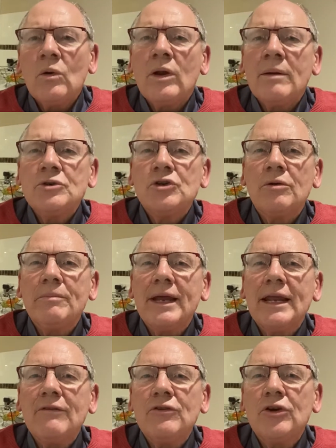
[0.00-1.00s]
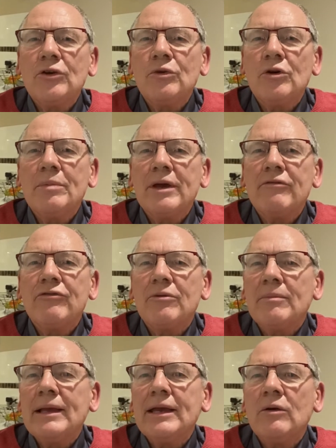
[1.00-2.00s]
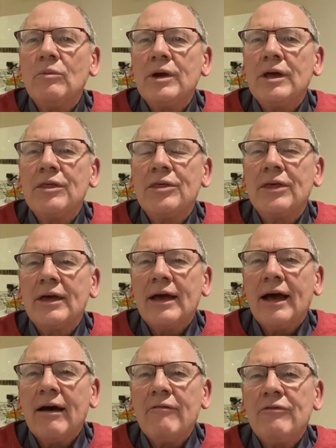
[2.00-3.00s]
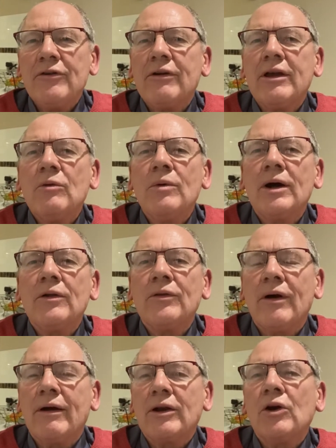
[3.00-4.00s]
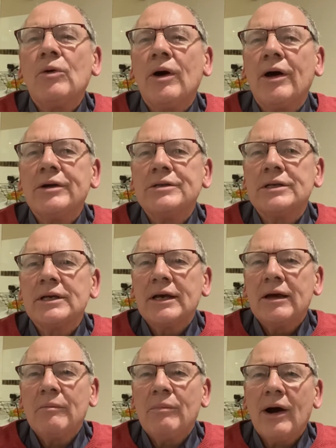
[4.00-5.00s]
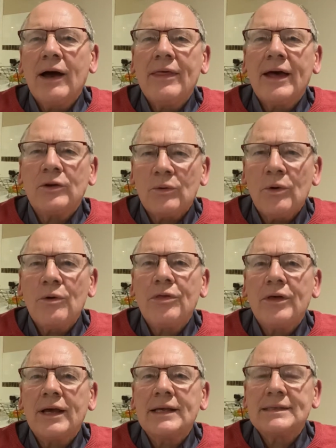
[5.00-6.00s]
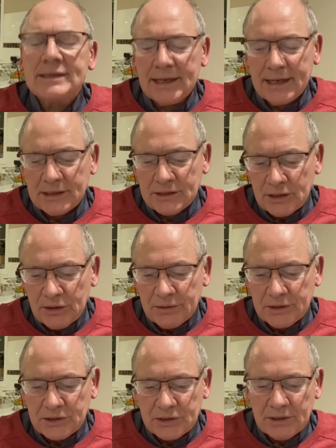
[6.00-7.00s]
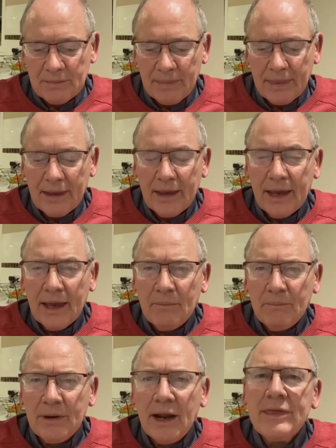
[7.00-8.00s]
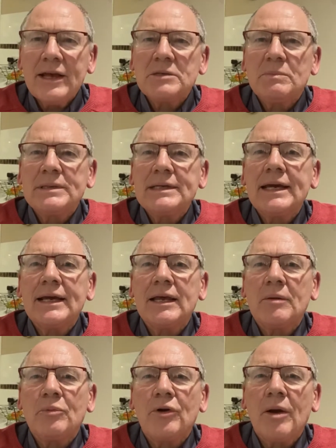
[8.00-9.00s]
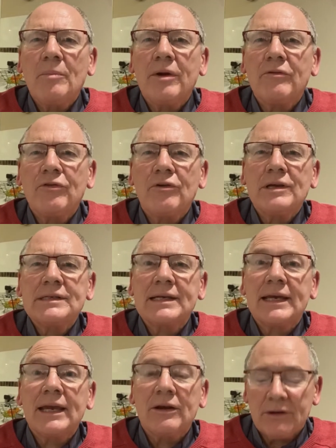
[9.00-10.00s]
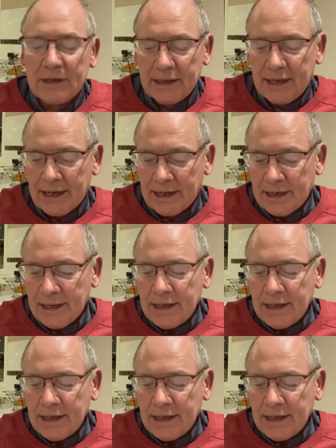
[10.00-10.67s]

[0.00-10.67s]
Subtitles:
Well, I'm sure many of you will be familiar with a very well-known quote by that author, C.S. Lewis. But I think it's particularly appropriate for us to hear it again